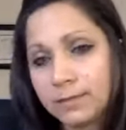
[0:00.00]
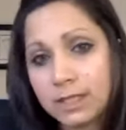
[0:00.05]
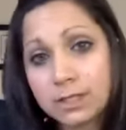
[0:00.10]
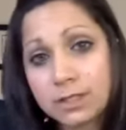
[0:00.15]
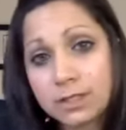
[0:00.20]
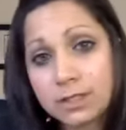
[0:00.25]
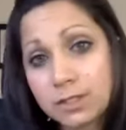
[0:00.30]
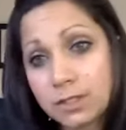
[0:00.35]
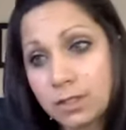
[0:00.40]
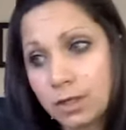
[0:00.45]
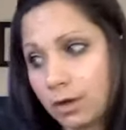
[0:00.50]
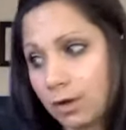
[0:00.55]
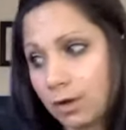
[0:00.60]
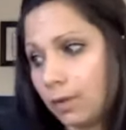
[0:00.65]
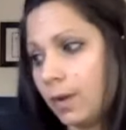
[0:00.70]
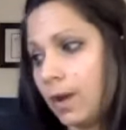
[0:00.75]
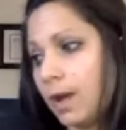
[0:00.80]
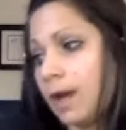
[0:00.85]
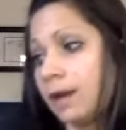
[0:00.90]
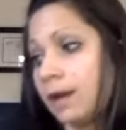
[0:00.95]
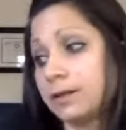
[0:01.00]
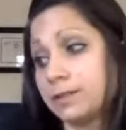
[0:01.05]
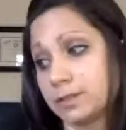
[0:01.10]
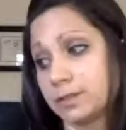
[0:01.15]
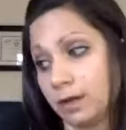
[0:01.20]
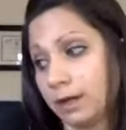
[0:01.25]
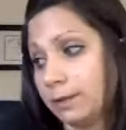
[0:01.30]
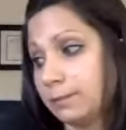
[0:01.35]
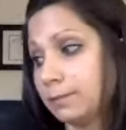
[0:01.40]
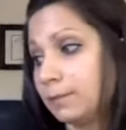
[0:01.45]
So,
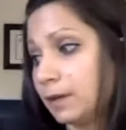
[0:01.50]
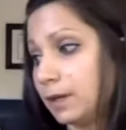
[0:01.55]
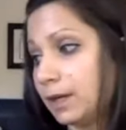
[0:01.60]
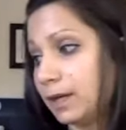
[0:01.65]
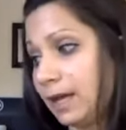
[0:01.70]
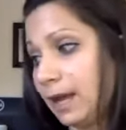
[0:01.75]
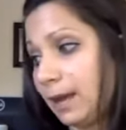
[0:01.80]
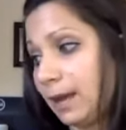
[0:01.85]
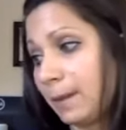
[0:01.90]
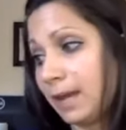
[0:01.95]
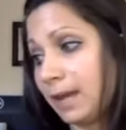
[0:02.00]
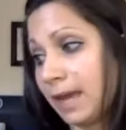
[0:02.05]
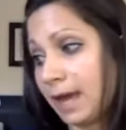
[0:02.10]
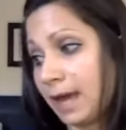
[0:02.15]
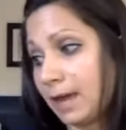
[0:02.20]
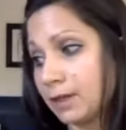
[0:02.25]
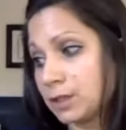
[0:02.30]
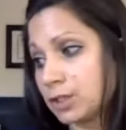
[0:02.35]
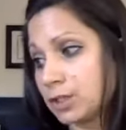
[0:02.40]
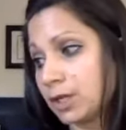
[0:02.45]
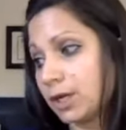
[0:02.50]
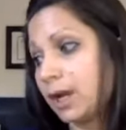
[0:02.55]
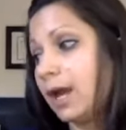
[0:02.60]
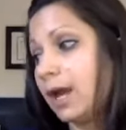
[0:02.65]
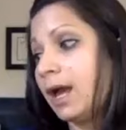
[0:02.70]
sorry, I'm looking at my calendar.